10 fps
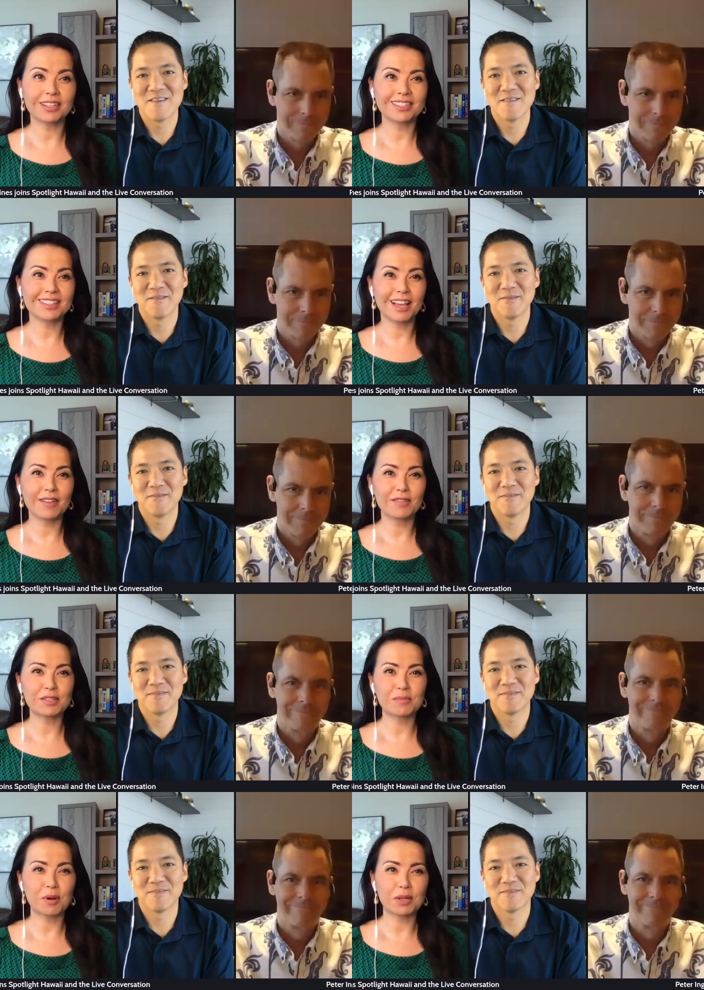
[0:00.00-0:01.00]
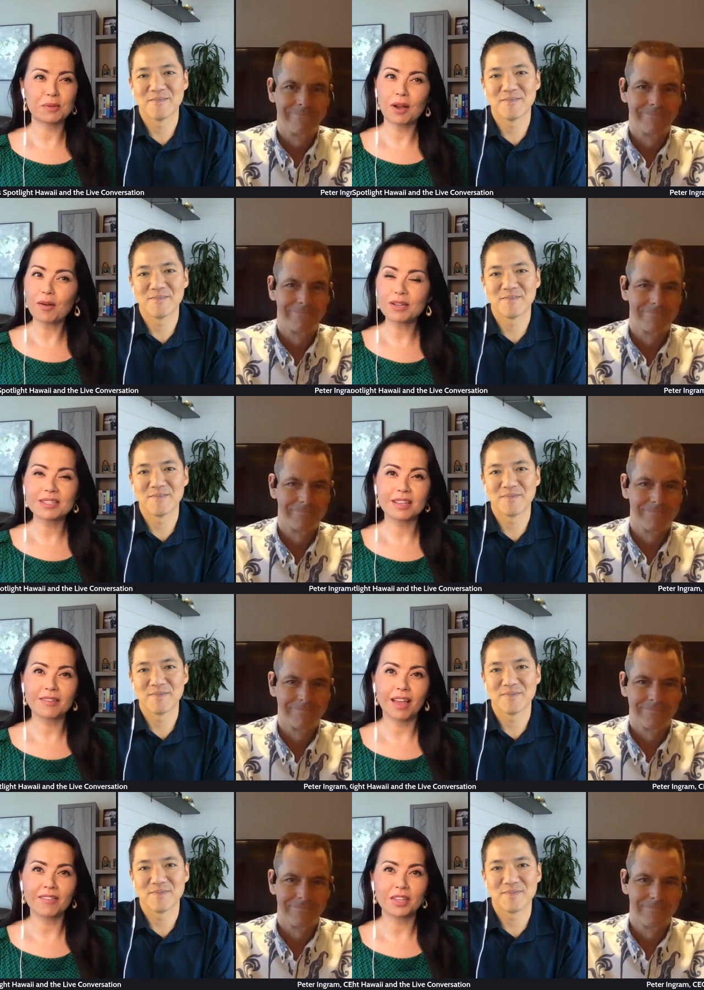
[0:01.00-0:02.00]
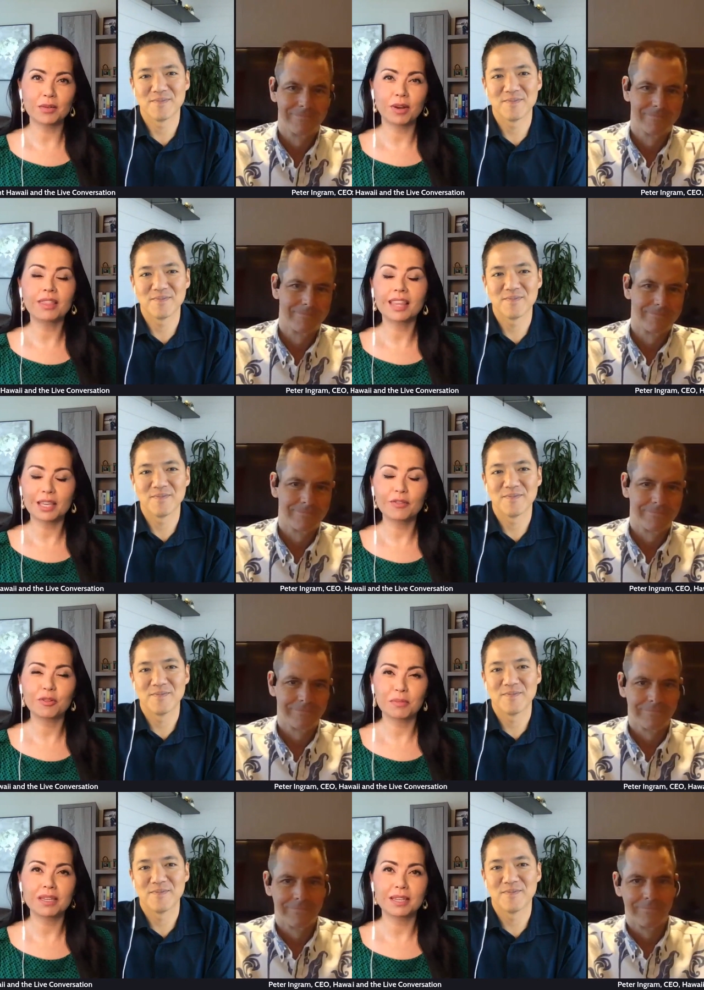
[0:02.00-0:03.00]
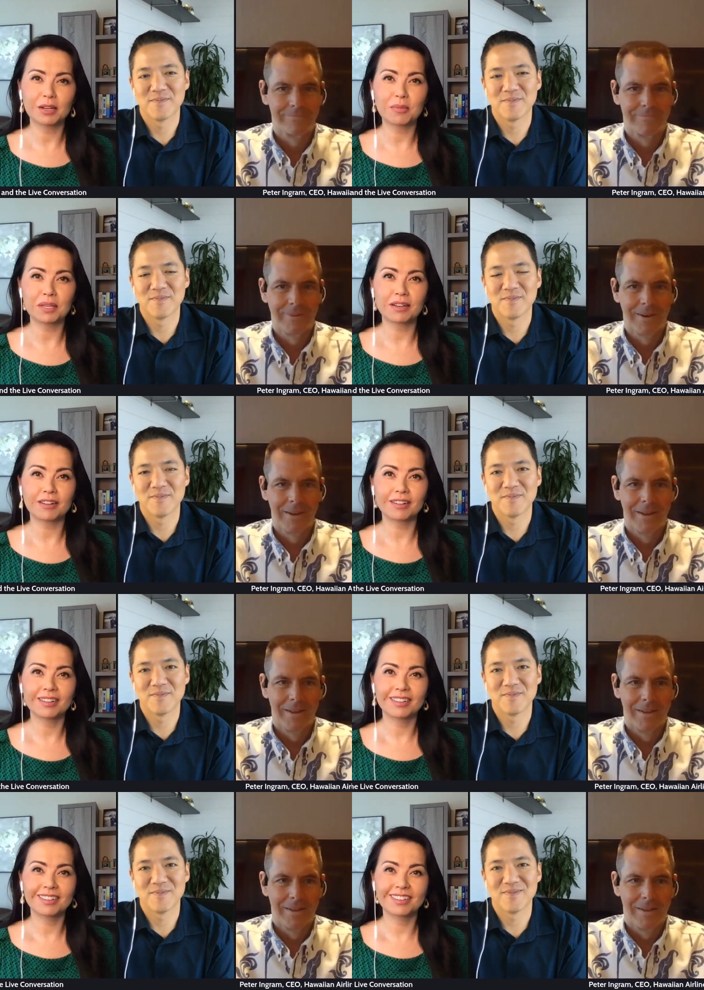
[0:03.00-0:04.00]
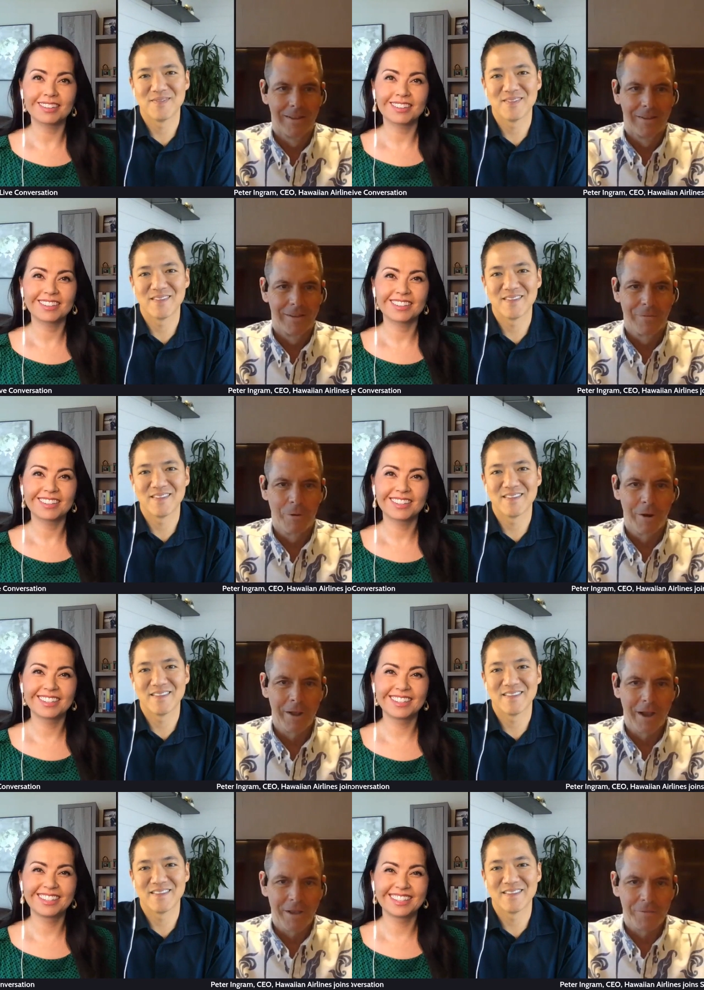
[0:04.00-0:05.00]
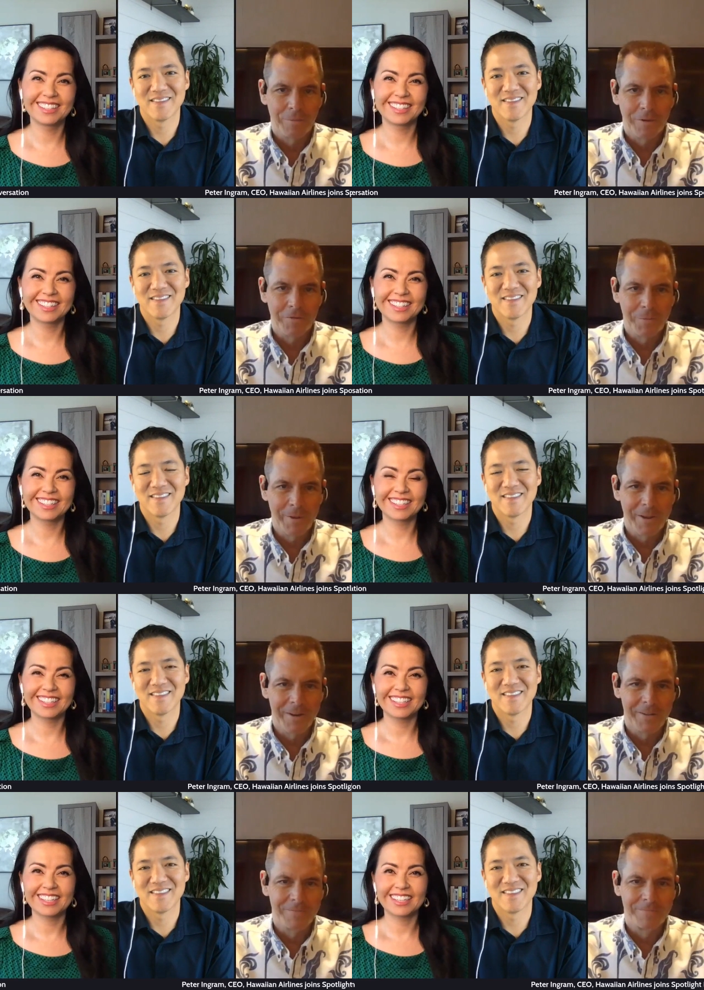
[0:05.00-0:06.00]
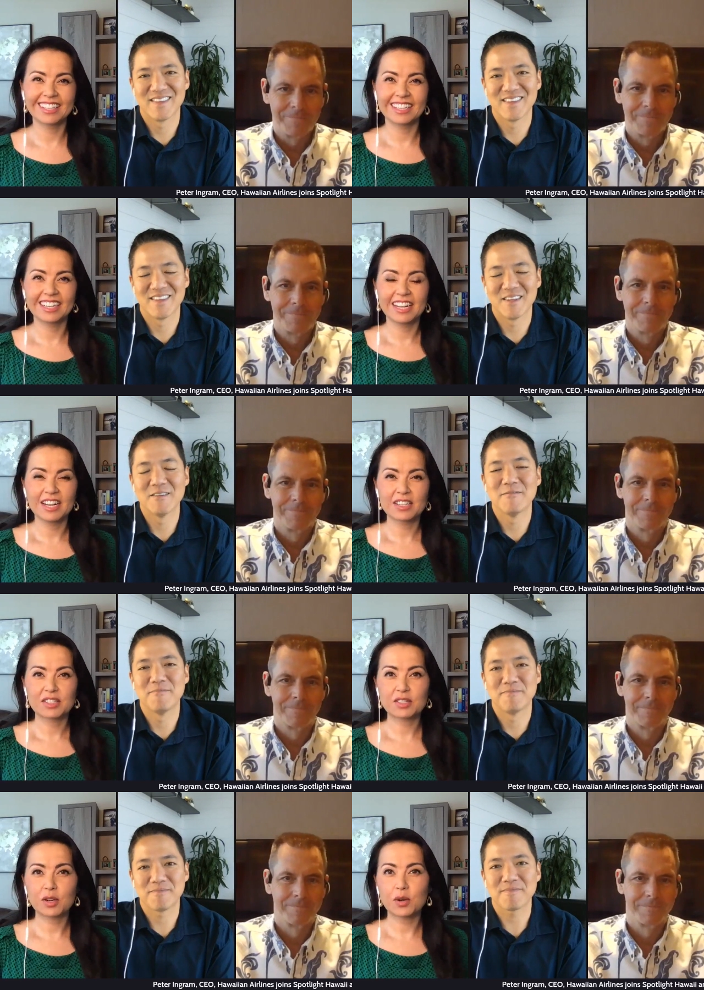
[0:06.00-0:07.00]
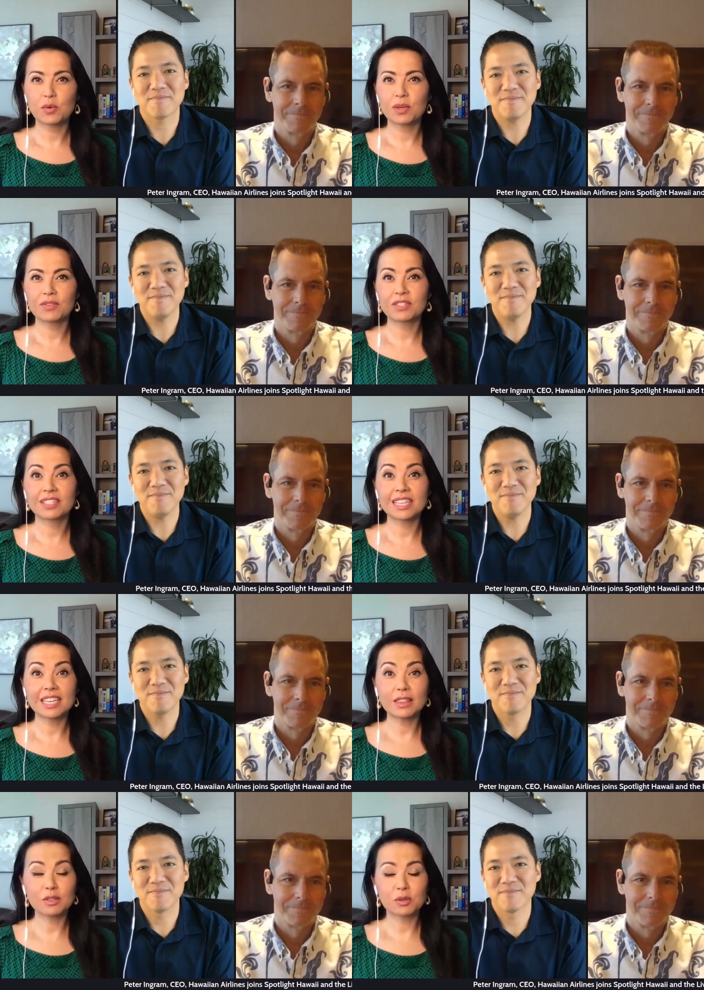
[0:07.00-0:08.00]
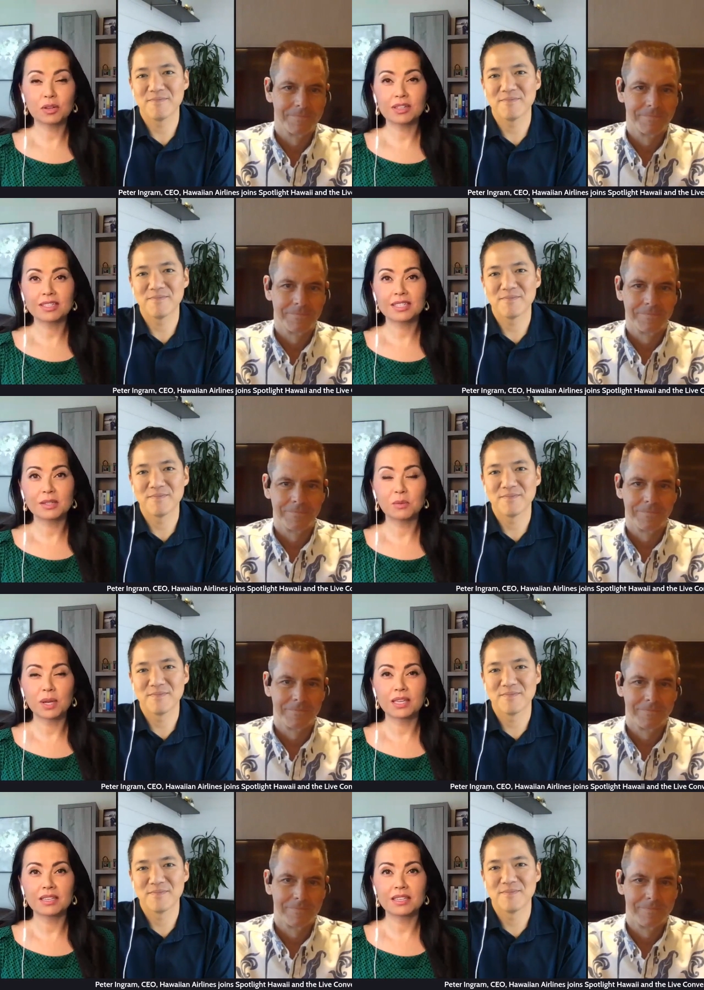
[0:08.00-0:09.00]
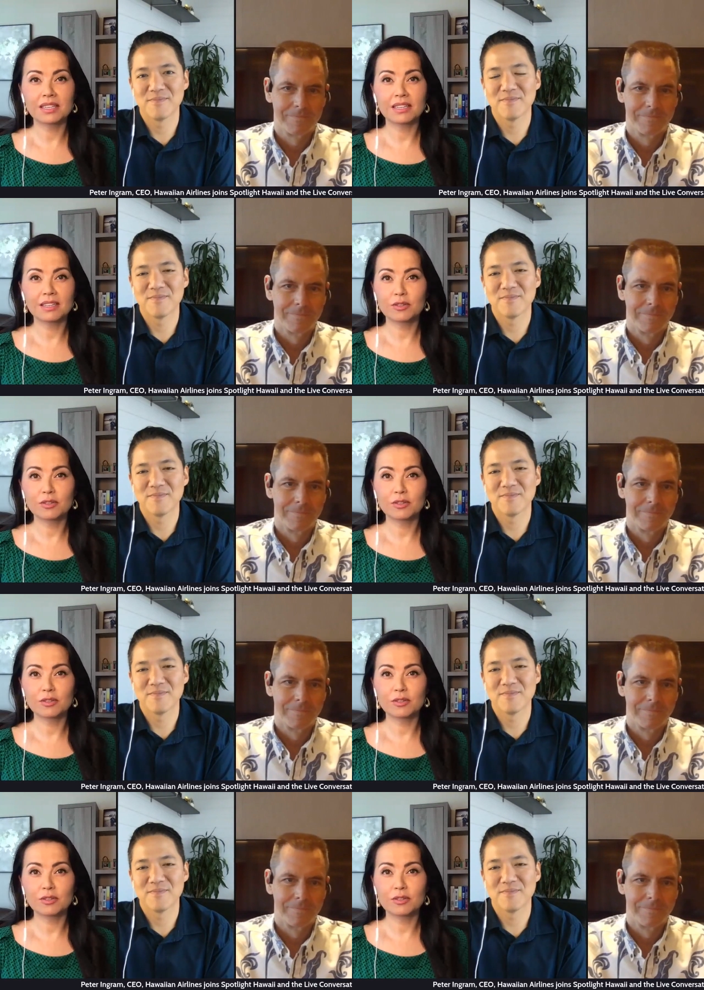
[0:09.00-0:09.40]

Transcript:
Speaker 1: us live this morning. We always love having you on. Thank you for being here, Peter.
Speaker 2: Good morning, guys. Pleasure to be here.
Speaker 1: So we've seen the tourists in Waikiki. You